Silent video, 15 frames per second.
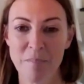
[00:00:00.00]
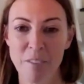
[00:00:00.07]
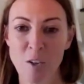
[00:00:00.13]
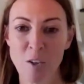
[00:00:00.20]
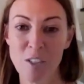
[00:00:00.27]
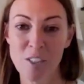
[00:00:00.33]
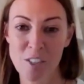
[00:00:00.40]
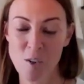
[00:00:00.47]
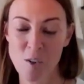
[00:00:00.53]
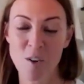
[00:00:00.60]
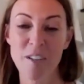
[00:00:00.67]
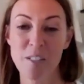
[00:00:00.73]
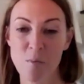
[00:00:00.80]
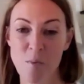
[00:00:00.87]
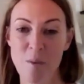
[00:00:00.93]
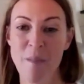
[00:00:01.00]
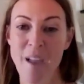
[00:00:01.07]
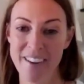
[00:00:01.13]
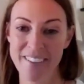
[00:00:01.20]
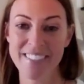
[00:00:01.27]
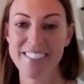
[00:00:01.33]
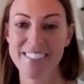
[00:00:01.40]
Your story is what
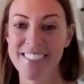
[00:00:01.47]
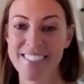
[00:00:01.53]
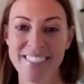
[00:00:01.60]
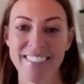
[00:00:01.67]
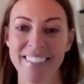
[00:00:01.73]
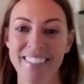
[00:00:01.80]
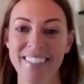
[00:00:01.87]
matters.